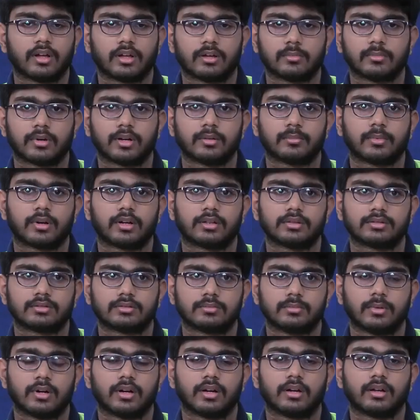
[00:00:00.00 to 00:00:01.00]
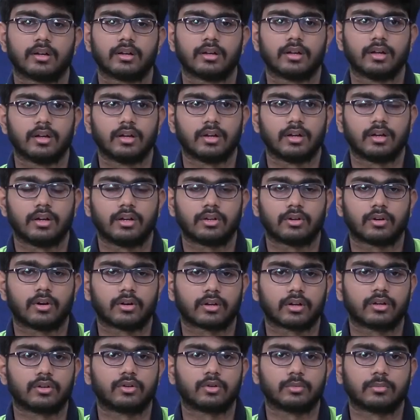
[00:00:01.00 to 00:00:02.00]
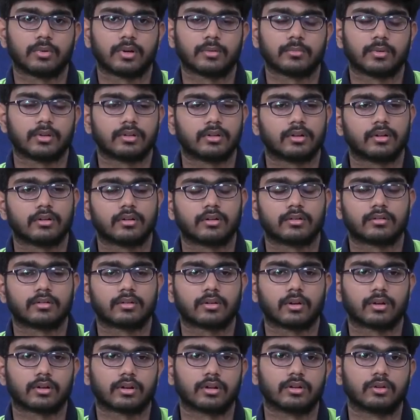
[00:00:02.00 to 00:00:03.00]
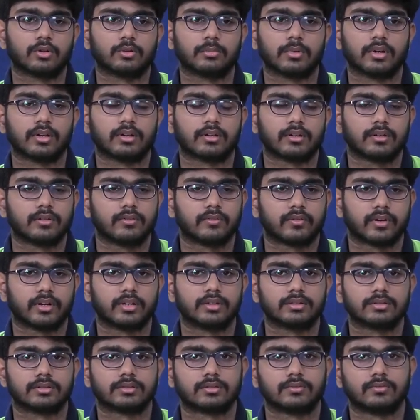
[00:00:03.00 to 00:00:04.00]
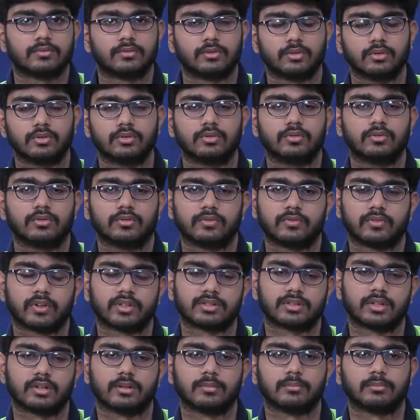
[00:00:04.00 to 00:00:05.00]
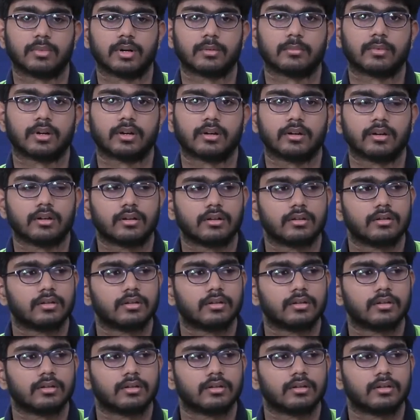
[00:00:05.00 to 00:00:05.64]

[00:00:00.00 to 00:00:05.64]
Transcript: time I passed by talking to my mother or talking to my friends to freshen up my mind.